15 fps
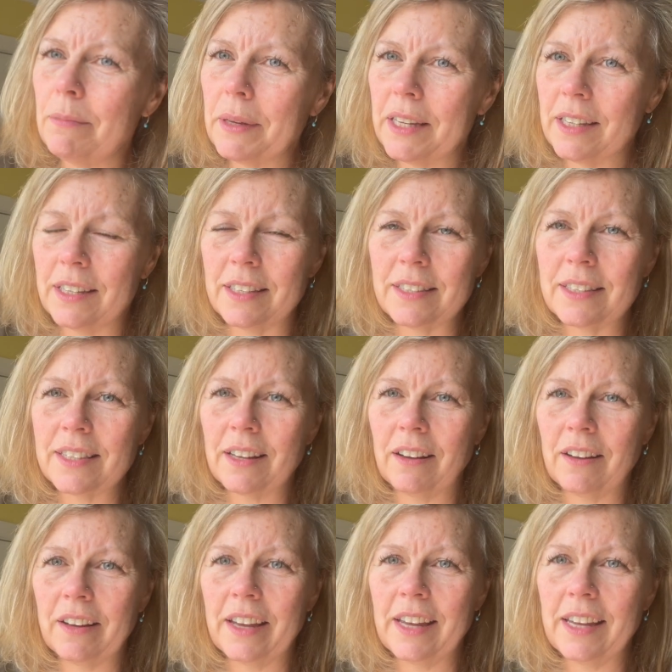because
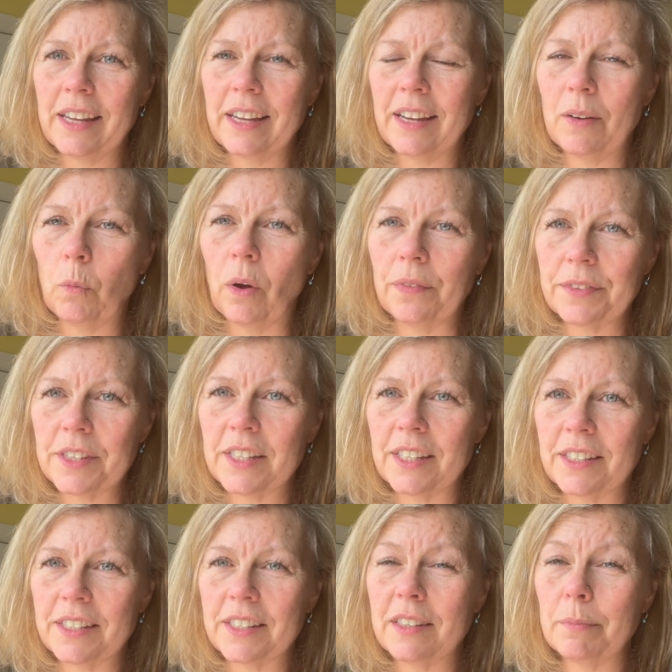I
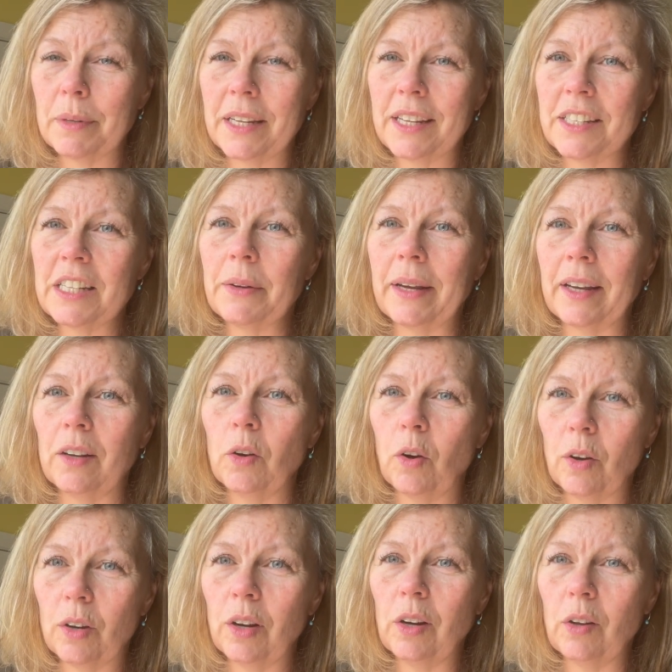wanted to be doing a
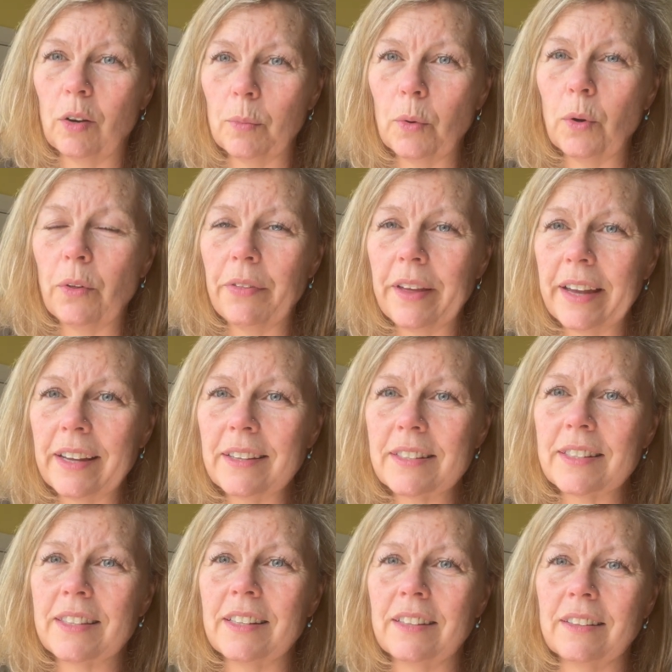lot more
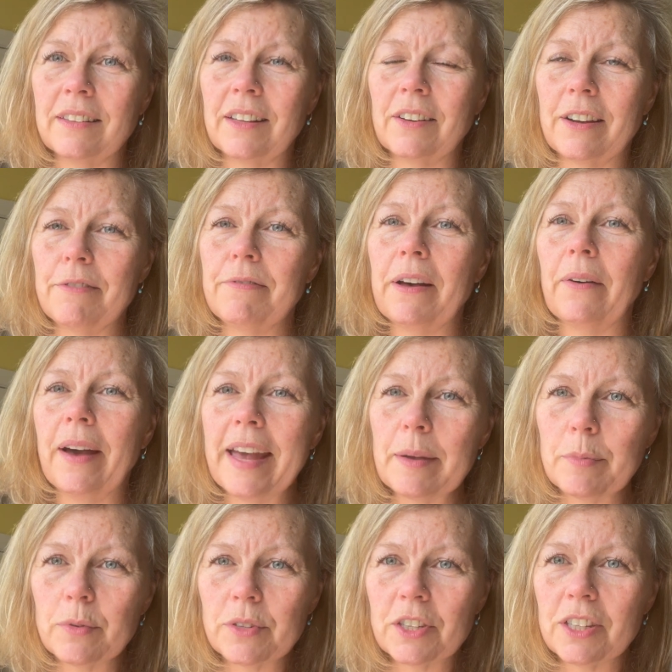things than I felt
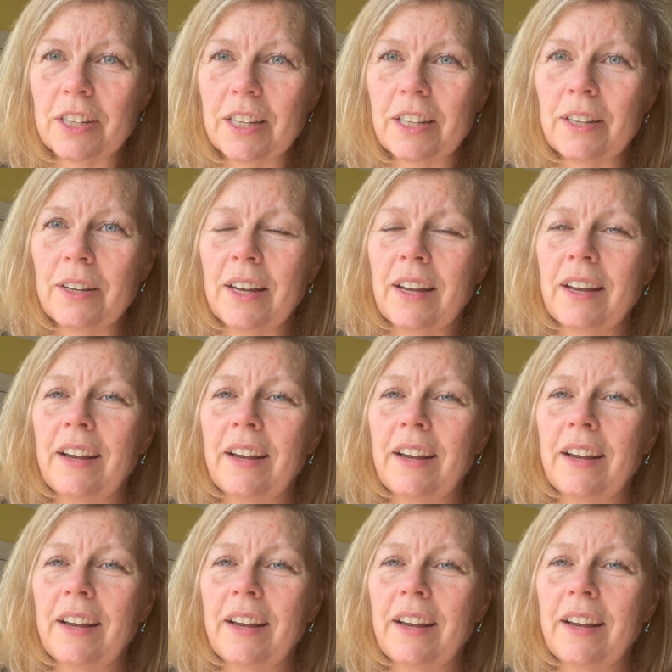able to,